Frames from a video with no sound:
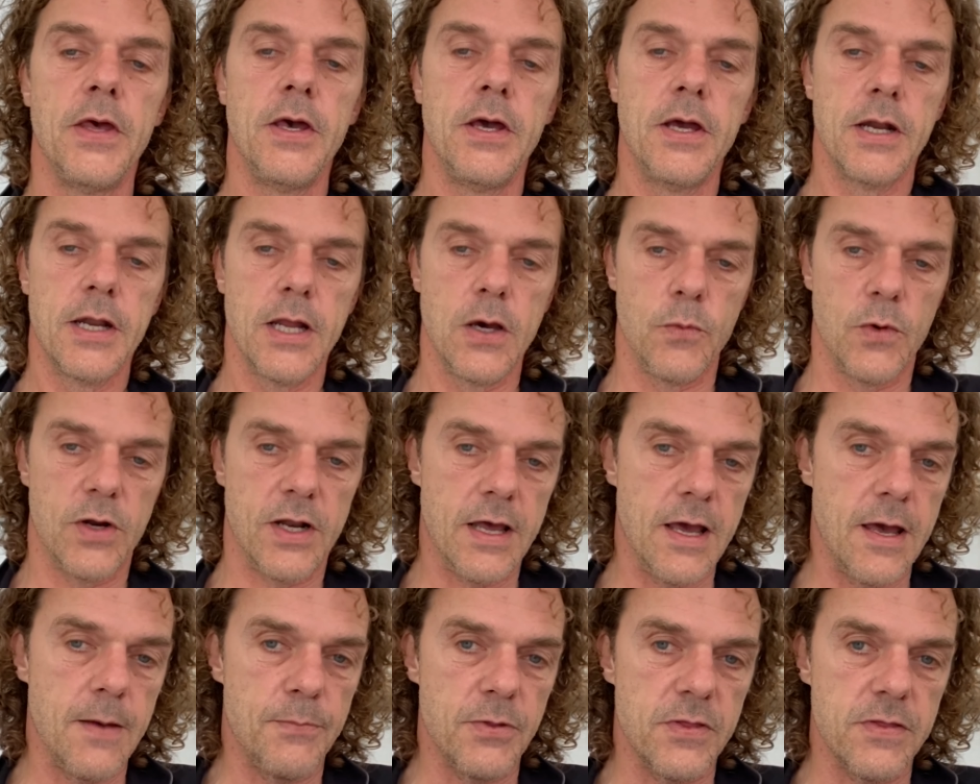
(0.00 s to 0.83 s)
Now, what
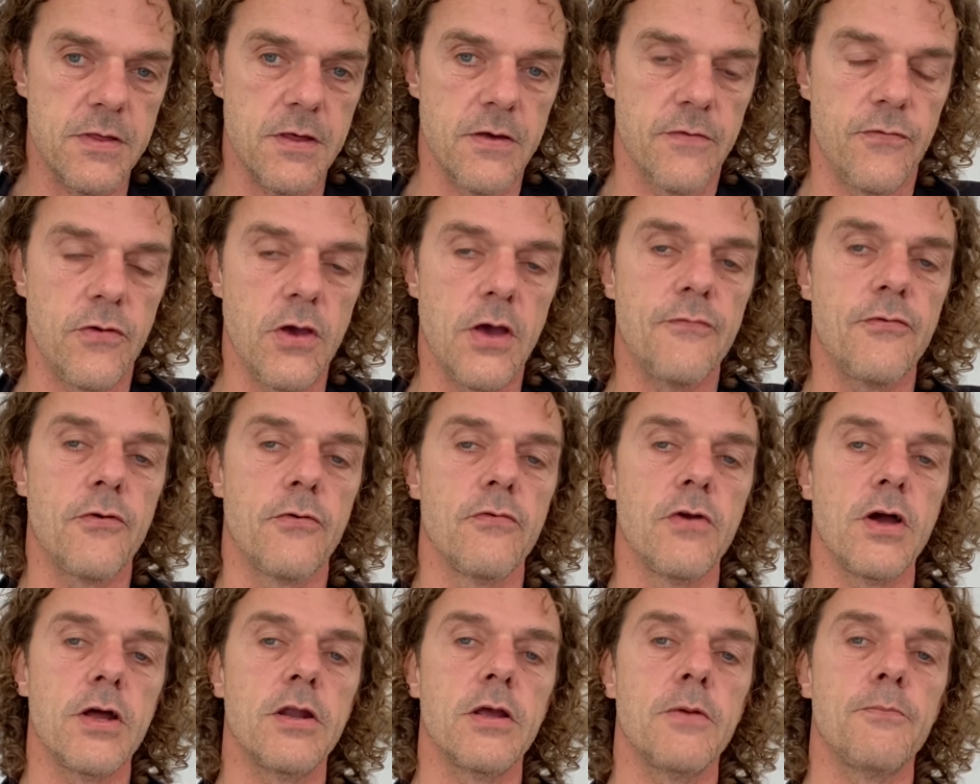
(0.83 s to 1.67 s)
happens if you have a
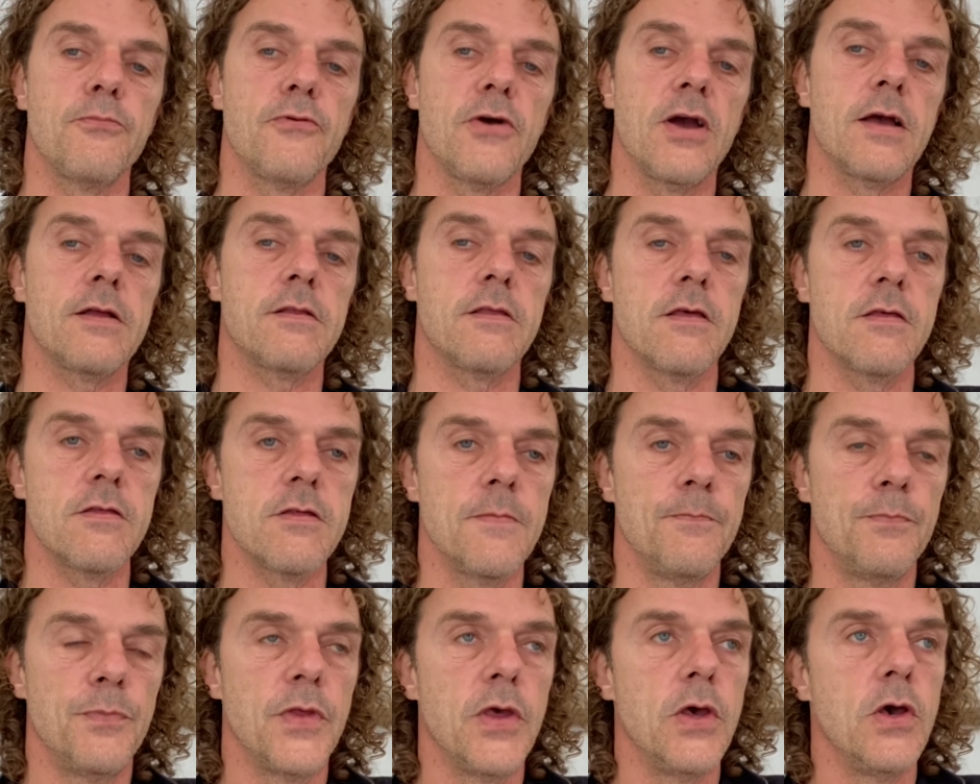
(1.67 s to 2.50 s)
running practice?
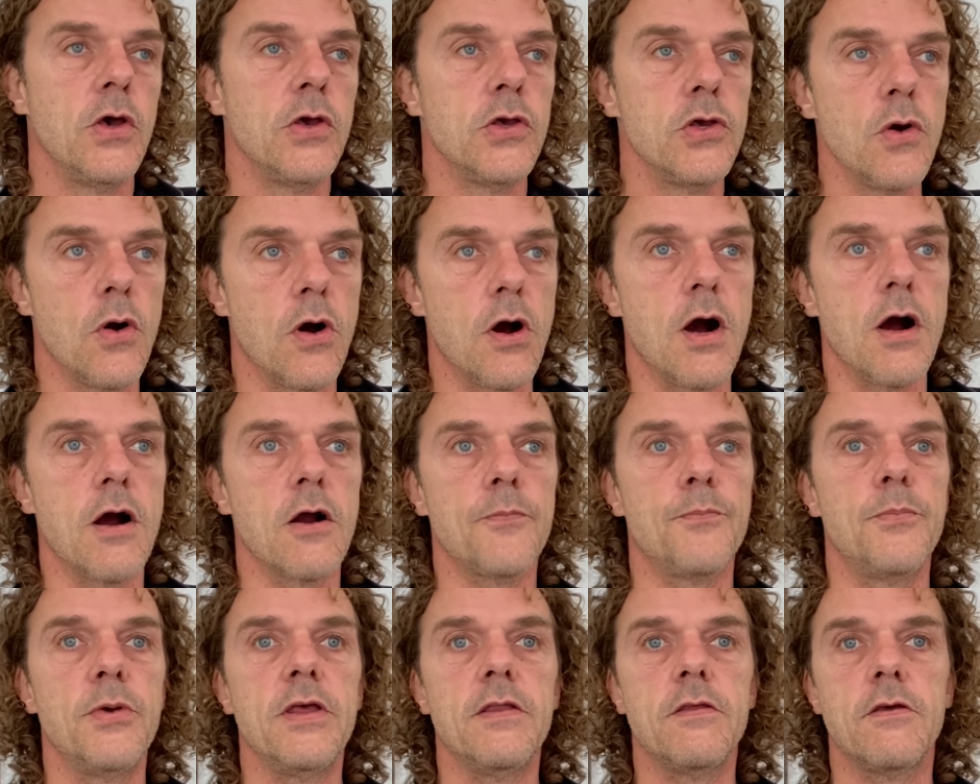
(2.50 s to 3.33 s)
Your
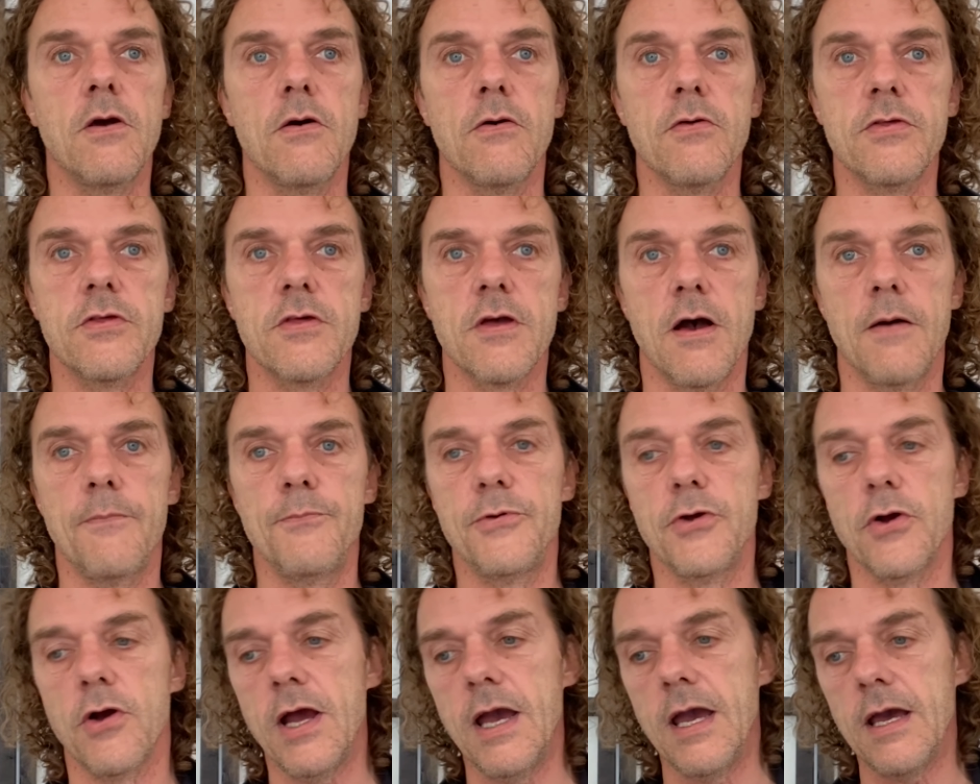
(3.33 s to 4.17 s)
heartbeat goes up,
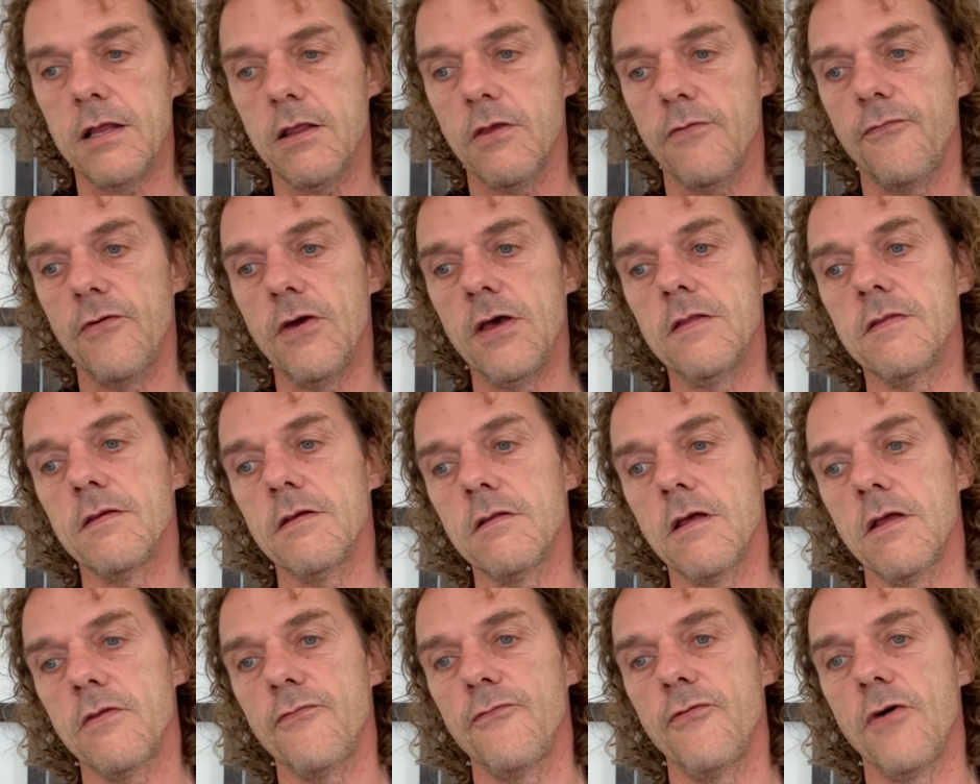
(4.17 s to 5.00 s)
you're activating
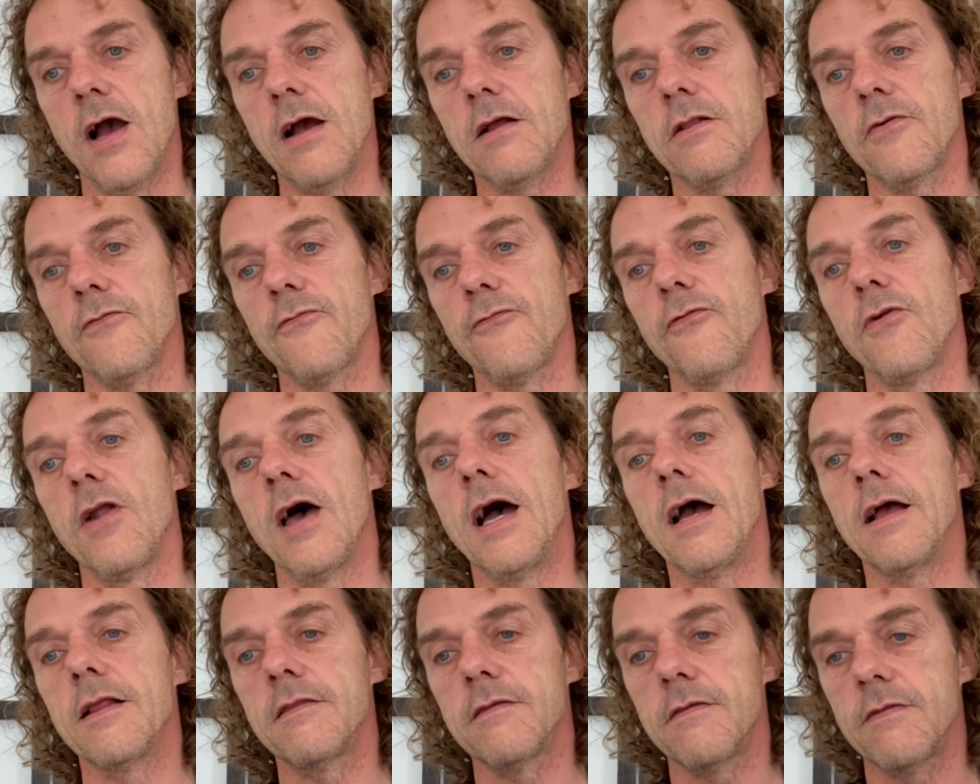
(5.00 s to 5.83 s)
that fight or
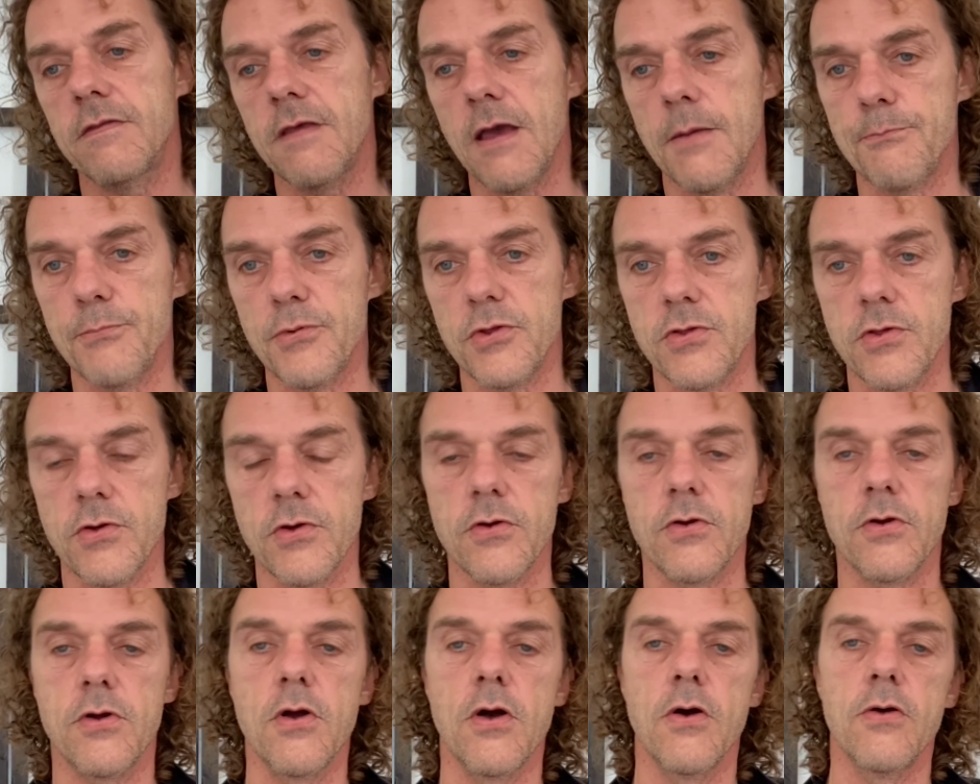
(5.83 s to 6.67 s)
flight,
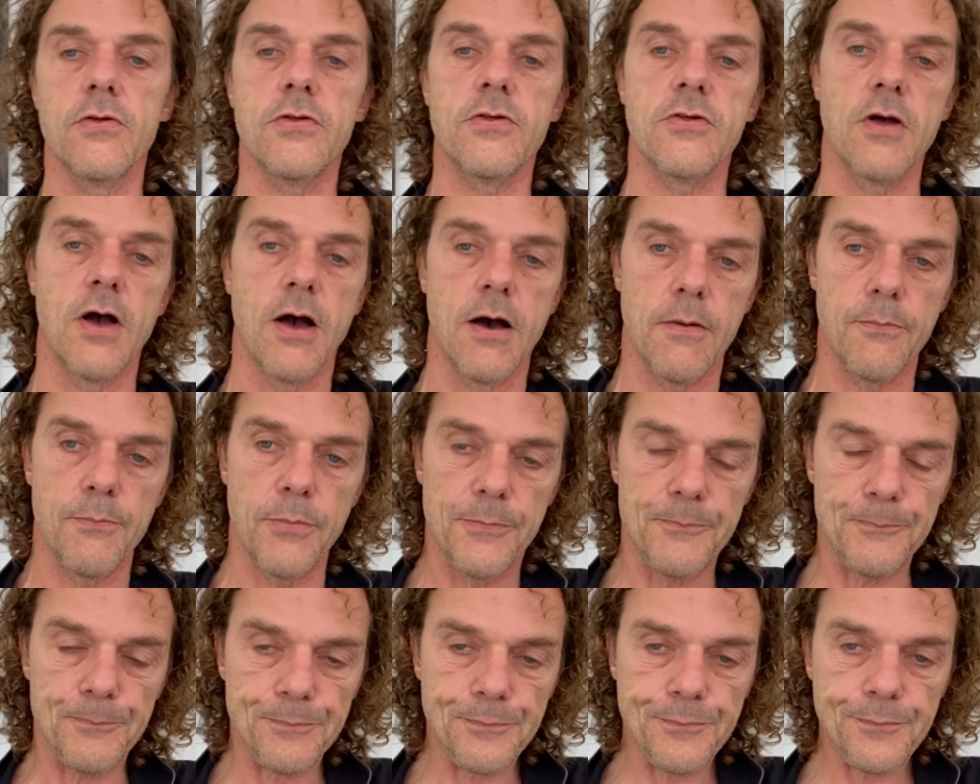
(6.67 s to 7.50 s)
temperature goes up,
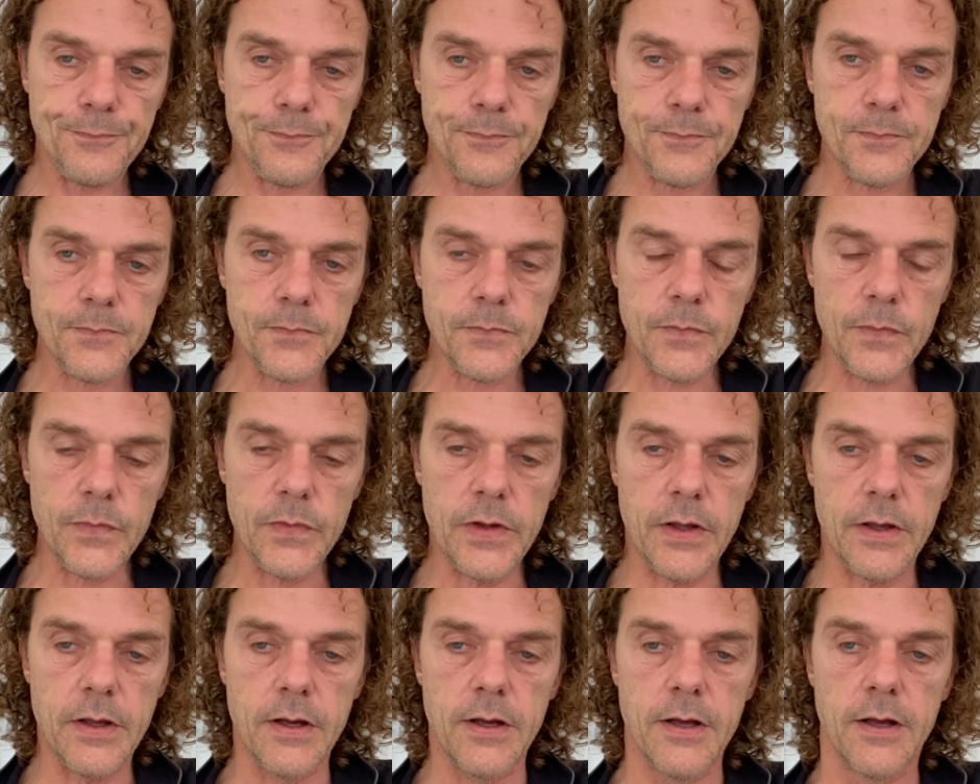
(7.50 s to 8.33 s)

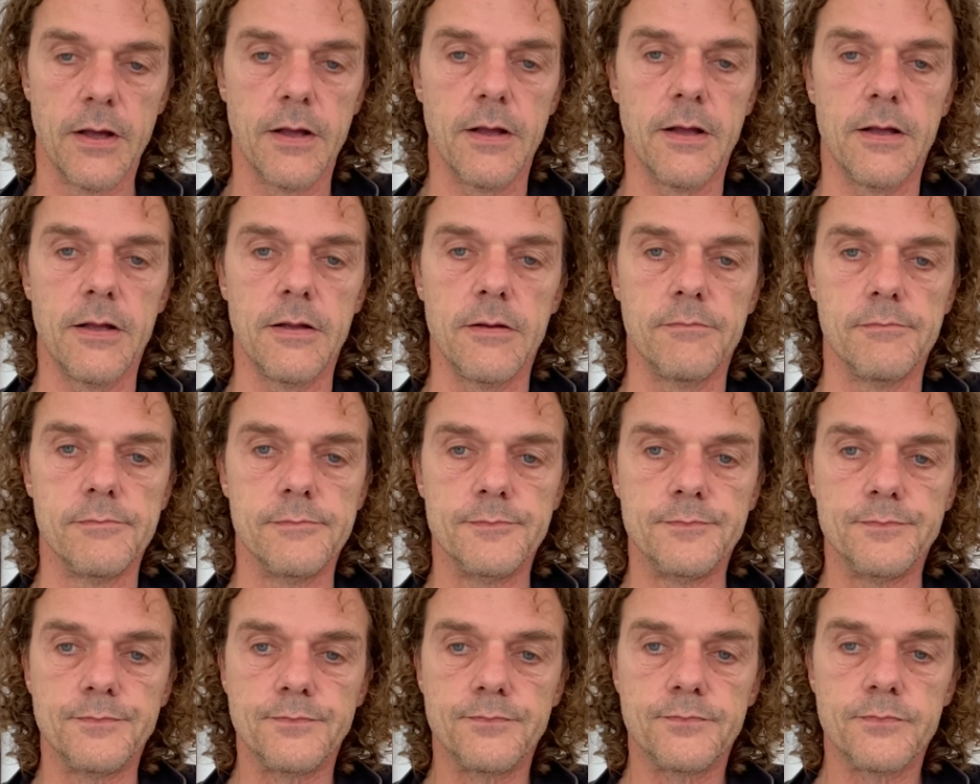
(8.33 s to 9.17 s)

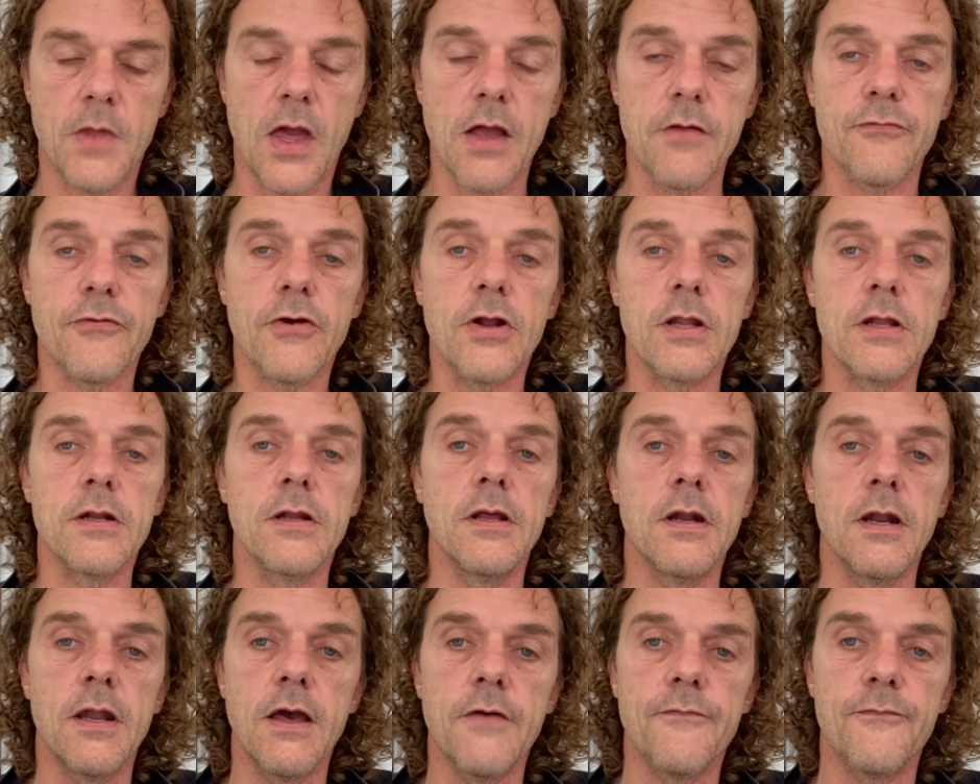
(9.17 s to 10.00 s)

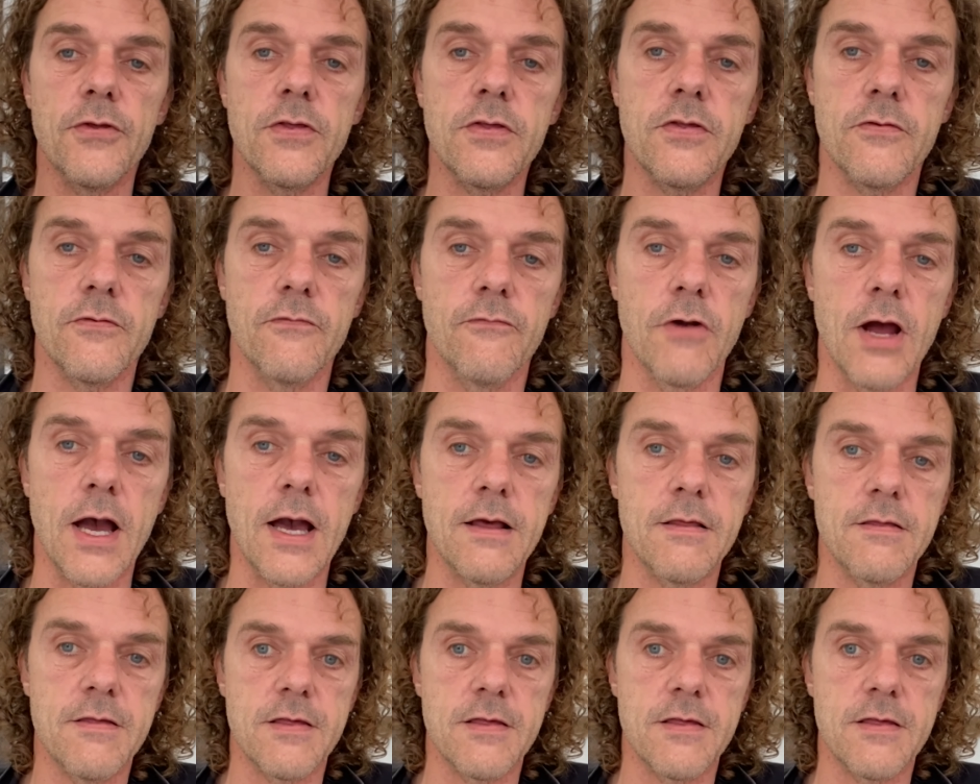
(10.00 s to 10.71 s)
Adrenaline levels rise